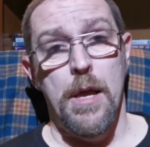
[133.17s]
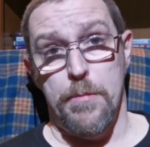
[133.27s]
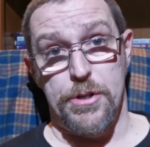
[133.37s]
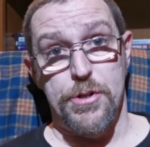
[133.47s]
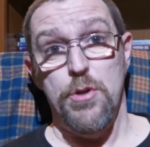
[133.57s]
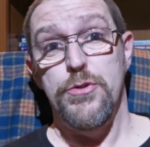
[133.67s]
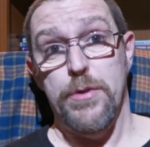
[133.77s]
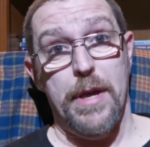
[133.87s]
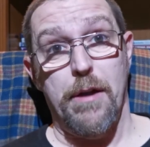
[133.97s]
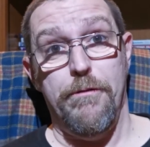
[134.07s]
But it's
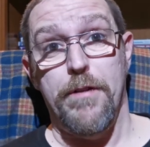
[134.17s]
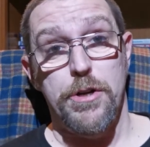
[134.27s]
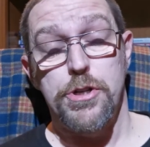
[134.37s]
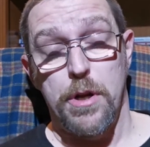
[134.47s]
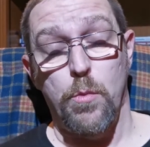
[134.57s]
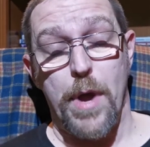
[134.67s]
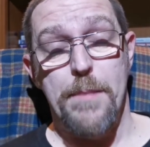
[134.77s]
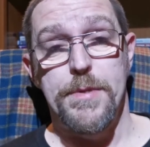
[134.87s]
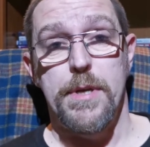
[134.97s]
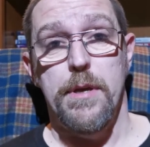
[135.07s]
also like a functioning
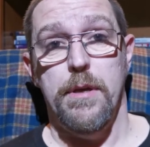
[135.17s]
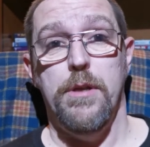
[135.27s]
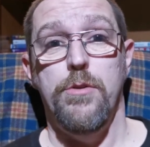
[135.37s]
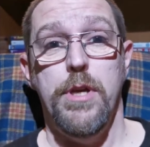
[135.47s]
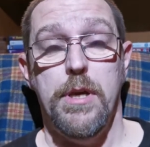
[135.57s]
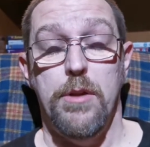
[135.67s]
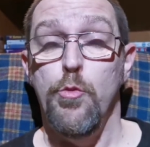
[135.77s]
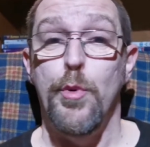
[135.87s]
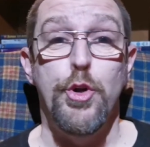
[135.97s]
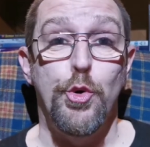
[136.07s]
website, you know. You can
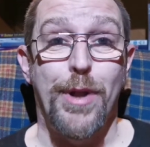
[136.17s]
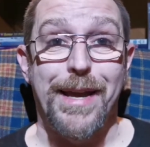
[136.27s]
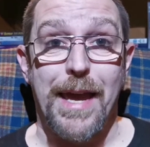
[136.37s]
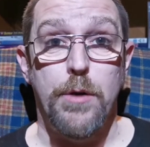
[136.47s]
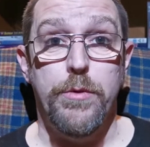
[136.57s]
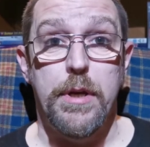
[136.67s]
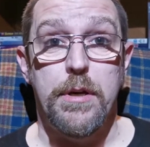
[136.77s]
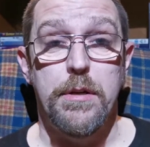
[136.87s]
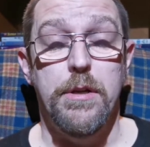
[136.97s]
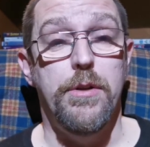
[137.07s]
open your own account
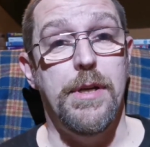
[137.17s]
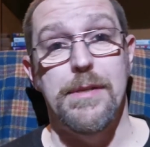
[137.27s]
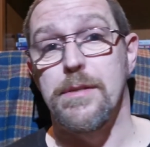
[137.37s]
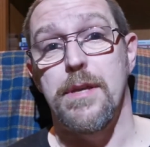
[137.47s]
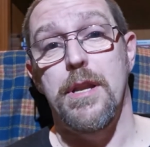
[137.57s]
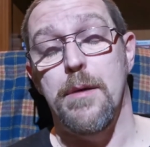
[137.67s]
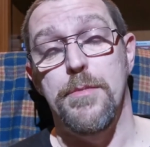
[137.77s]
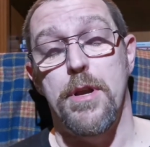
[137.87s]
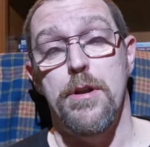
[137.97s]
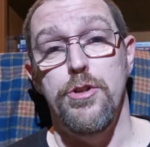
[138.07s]
there, you know, you can sign up
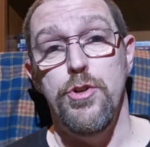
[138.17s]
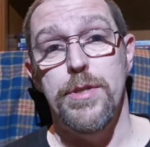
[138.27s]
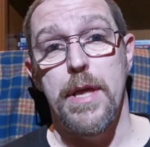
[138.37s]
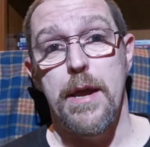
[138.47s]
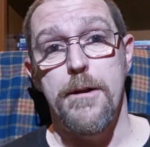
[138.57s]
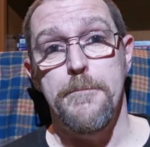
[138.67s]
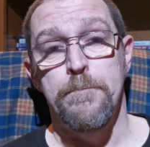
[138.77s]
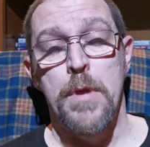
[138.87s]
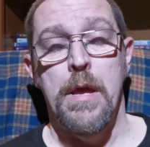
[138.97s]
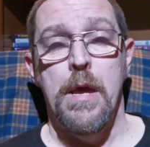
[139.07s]
to our newsletter.
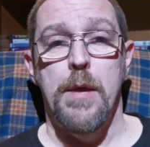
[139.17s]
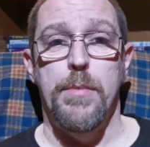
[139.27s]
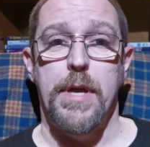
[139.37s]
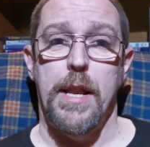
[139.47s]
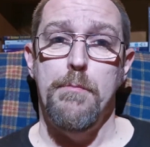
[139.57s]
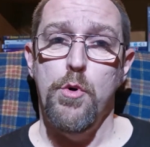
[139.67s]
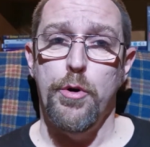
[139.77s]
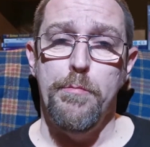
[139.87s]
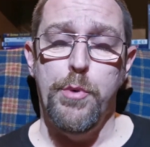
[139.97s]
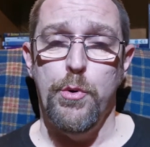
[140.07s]
But kind of
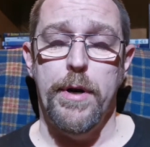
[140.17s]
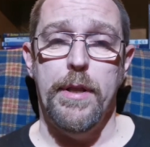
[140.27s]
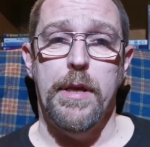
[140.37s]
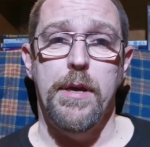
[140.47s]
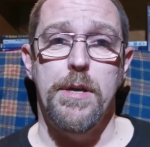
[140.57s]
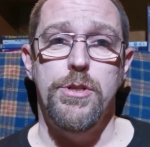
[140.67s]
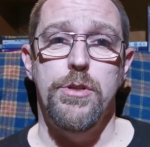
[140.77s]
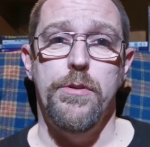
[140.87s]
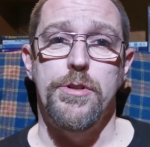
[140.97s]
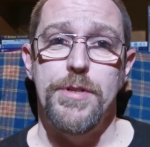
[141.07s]
more importantly, guys,
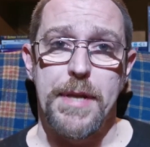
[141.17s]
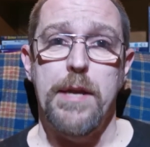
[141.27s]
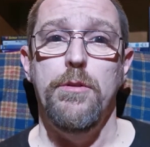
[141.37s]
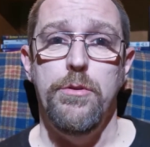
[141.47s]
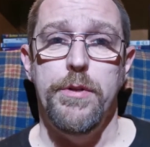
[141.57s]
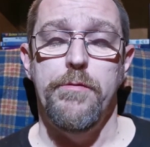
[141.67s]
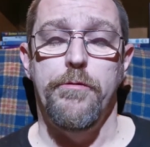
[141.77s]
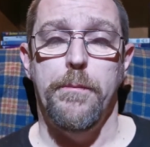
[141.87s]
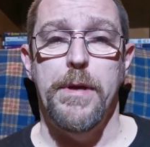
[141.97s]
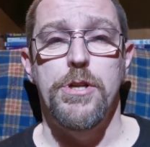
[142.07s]
you know, there's download
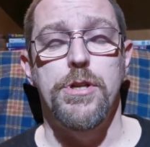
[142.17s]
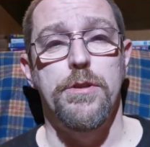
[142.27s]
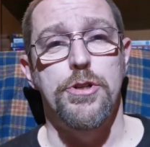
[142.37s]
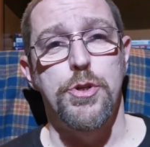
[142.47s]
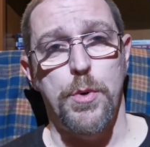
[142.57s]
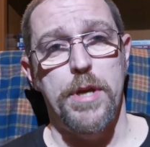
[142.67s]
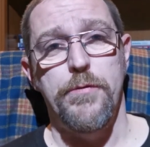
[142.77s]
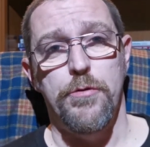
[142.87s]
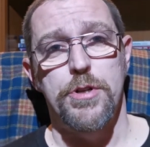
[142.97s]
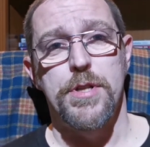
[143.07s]
information, there's
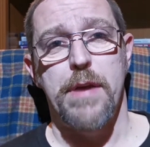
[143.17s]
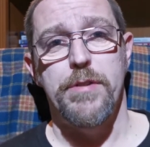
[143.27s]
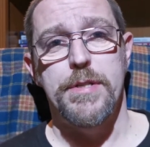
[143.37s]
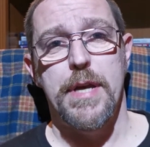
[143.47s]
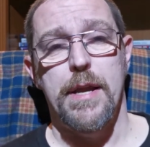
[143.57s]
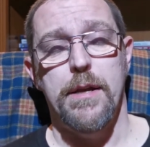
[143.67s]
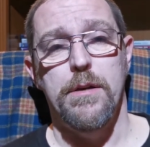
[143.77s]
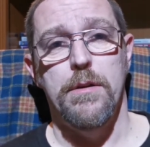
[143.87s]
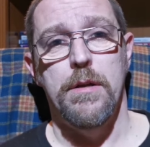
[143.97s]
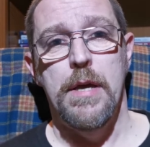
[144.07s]
24/7
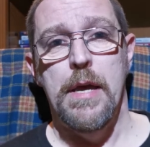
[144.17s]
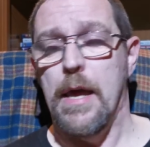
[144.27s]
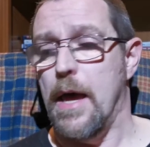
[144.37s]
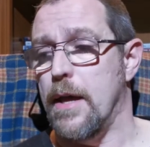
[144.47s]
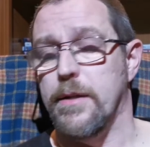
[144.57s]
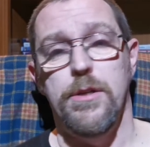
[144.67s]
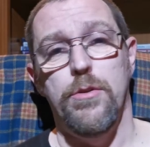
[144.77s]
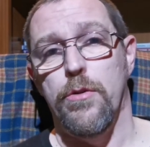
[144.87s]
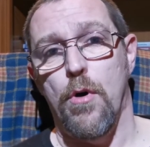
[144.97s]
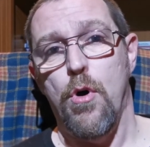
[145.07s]
technical, and, you
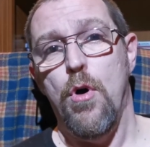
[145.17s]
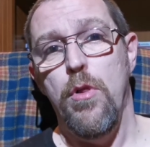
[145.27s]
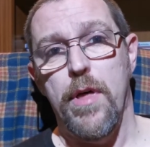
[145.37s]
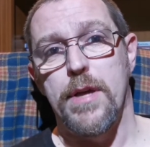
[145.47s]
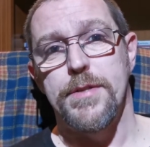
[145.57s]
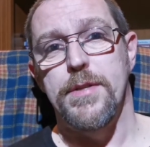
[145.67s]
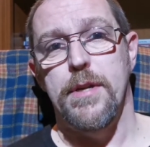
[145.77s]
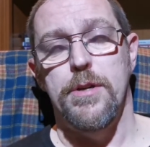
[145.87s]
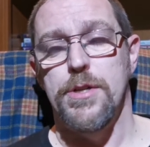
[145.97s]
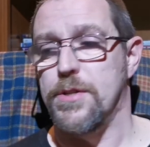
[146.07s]
know, all that's
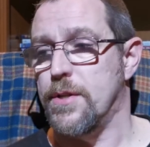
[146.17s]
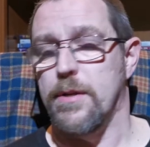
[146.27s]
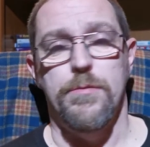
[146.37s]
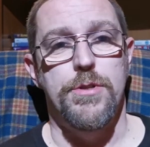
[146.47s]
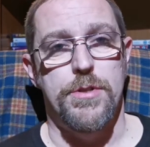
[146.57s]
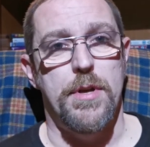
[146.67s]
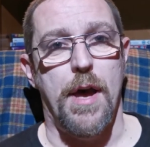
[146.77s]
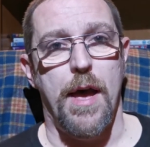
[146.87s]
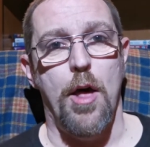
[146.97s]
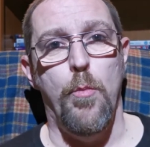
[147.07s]
there just to sort
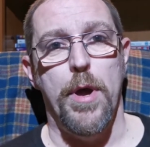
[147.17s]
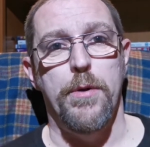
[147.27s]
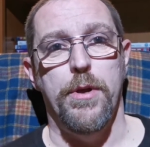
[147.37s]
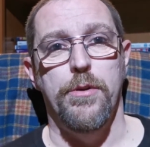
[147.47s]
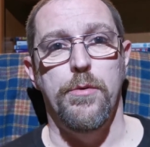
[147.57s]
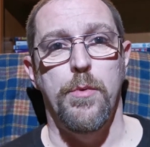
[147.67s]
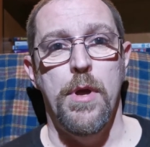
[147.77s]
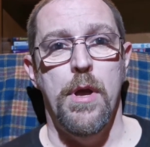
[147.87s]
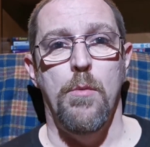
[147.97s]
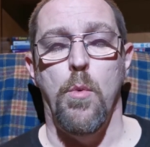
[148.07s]
of help out, you know,
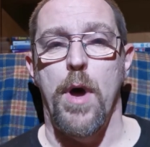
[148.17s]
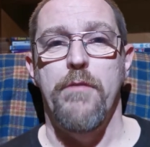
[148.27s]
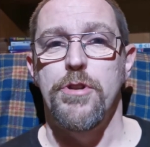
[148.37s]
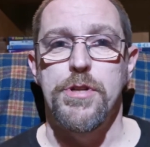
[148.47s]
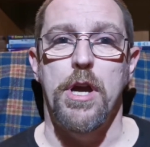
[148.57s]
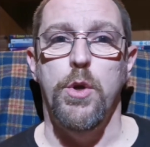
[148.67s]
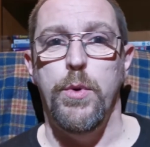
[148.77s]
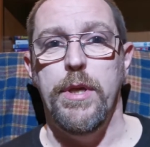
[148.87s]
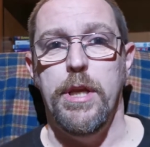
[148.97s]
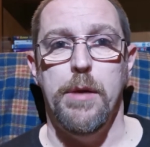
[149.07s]
whatever sort of
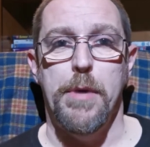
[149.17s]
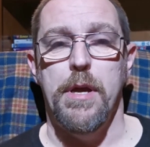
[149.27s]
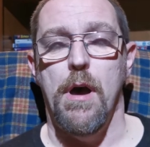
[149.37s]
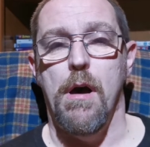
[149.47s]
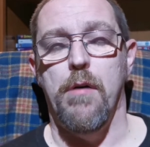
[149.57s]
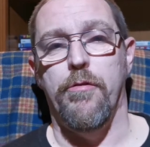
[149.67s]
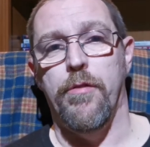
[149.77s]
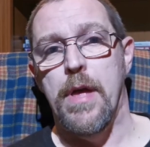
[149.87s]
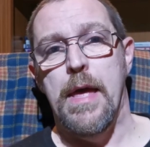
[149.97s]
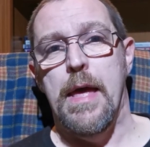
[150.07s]
query you might have.
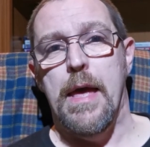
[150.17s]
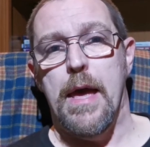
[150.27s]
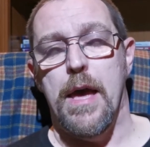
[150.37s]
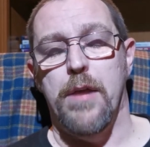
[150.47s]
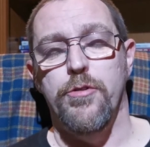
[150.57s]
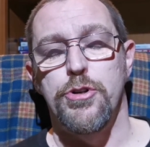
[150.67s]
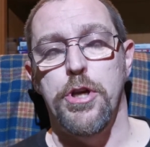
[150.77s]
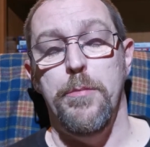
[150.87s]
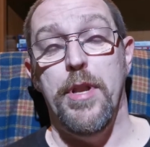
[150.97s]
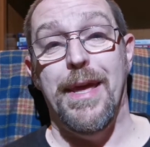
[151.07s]
And of course,
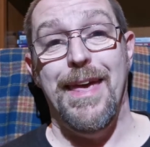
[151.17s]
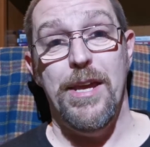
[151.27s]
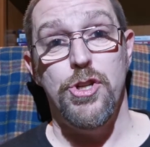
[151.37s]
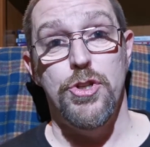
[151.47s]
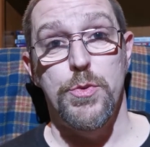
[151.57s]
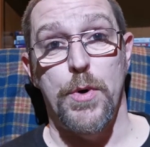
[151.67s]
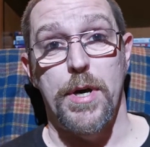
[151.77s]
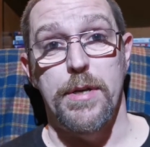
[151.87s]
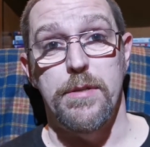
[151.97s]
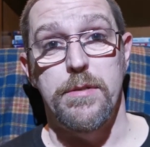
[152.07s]
communications
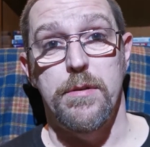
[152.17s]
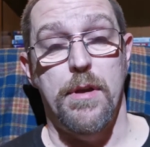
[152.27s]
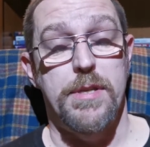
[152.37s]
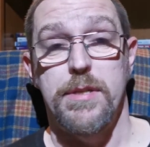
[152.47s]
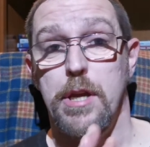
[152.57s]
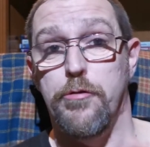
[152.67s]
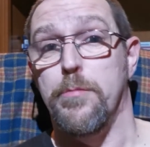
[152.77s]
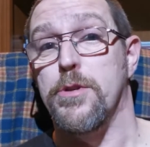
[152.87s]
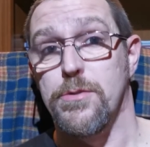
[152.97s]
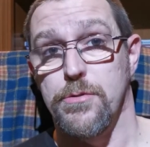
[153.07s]
wise, aside
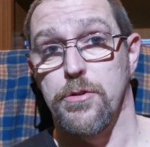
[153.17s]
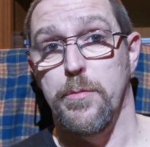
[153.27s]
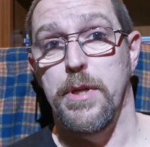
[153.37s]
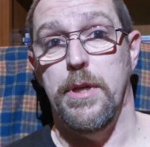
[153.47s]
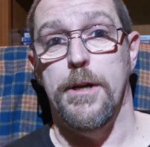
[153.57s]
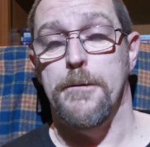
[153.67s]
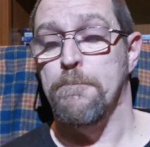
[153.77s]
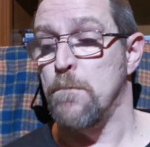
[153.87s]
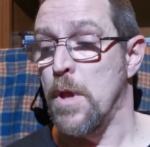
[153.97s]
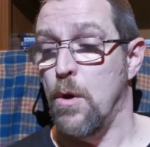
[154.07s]
from the social media,
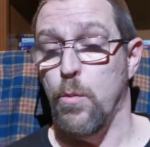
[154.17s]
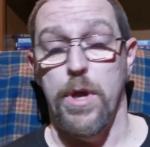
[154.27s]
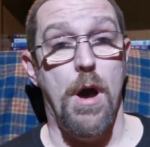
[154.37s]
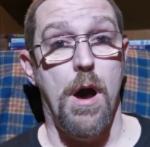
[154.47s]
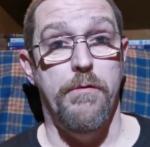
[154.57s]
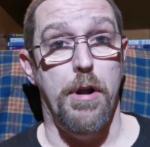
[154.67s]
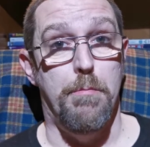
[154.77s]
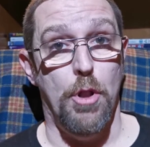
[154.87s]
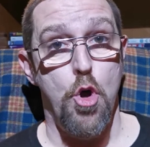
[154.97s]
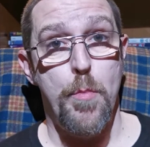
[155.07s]
we have our
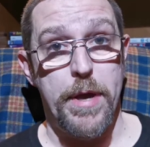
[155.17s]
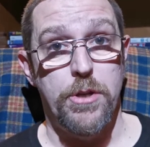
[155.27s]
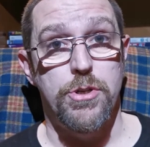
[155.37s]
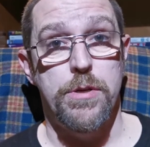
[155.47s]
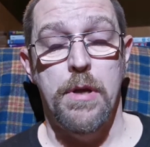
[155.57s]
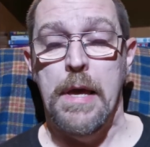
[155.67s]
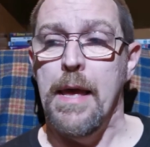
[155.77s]
blog page.